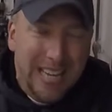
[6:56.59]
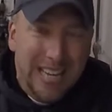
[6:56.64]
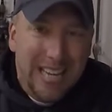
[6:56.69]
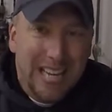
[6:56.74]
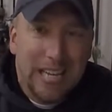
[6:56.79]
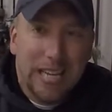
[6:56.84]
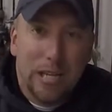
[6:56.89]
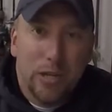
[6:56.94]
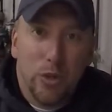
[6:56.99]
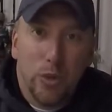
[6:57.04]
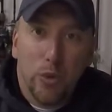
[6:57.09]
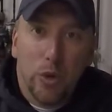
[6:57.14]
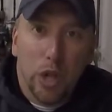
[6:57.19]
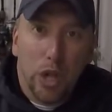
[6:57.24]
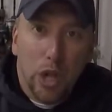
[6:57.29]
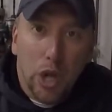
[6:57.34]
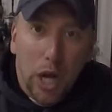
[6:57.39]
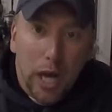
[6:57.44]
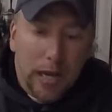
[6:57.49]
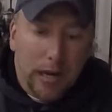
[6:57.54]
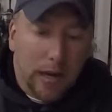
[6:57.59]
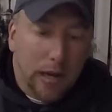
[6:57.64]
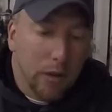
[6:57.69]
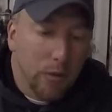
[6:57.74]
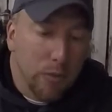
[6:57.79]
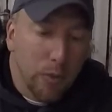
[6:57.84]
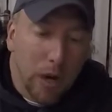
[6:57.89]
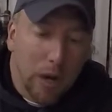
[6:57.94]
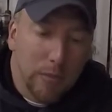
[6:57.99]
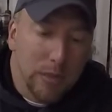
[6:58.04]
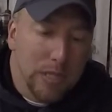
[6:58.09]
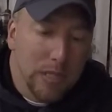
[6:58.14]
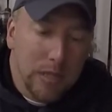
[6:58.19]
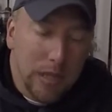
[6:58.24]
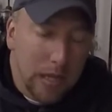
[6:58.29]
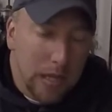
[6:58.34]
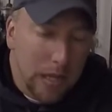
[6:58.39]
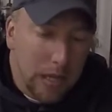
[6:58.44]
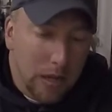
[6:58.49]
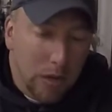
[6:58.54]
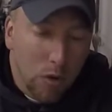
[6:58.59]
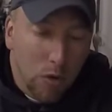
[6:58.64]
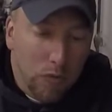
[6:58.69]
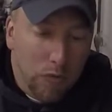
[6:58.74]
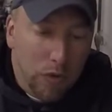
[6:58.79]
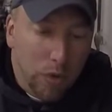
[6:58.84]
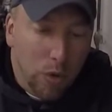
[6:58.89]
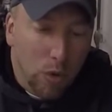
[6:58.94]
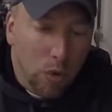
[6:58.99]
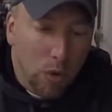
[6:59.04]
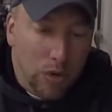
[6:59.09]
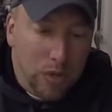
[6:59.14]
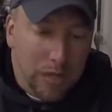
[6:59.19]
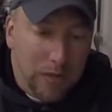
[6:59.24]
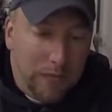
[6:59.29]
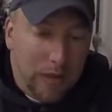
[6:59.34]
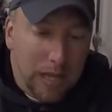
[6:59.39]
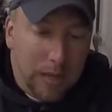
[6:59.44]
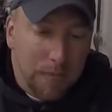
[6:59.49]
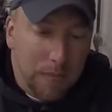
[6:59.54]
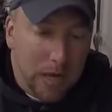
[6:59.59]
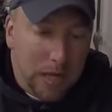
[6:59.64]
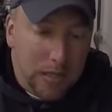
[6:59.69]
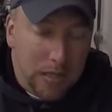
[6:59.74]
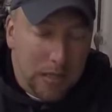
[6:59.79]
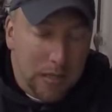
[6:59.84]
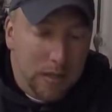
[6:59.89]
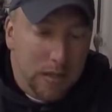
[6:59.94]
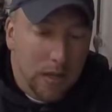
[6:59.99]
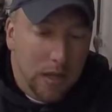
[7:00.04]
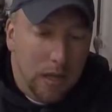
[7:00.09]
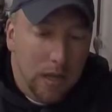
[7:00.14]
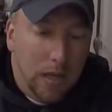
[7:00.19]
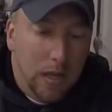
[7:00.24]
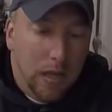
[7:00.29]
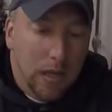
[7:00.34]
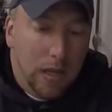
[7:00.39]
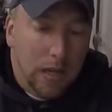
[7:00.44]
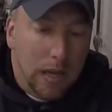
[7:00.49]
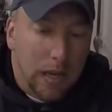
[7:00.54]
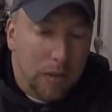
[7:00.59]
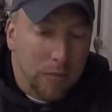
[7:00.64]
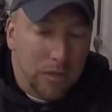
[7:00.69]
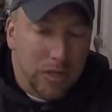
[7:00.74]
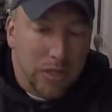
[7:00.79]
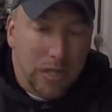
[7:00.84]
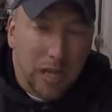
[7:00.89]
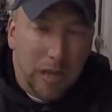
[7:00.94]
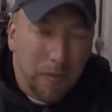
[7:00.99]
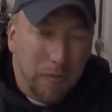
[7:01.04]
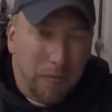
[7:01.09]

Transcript: It didn't do it a lot. I would probably say over the course of 8 months, I'm going to say